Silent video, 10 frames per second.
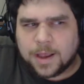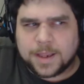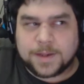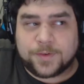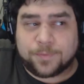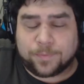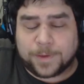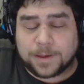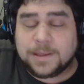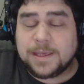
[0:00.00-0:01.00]
It's
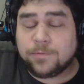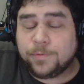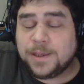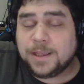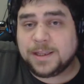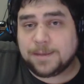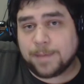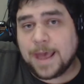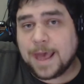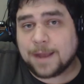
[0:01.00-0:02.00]
really, really
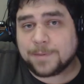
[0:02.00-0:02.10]
bad,